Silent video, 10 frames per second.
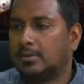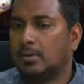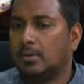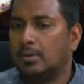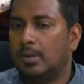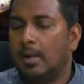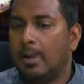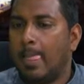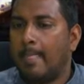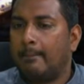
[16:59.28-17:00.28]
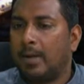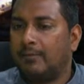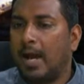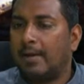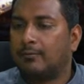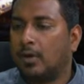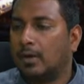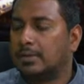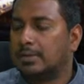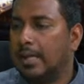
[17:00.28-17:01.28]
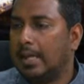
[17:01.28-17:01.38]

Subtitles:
So if I've got